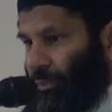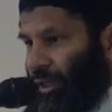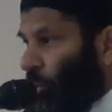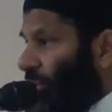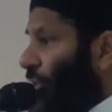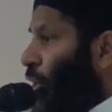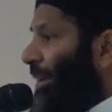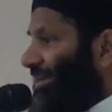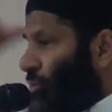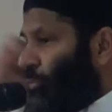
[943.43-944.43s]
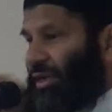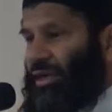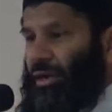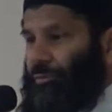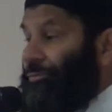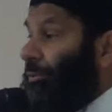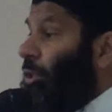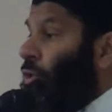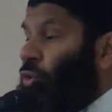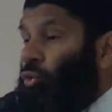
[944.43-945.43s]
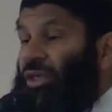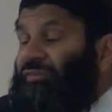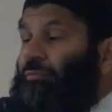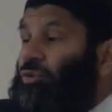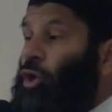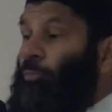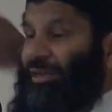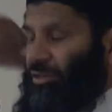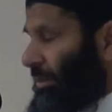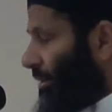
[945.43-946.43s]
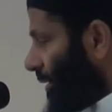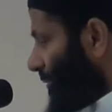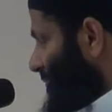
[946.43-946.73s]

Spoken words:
and wants to go back to Mecca, you leave them to go back to Mecca.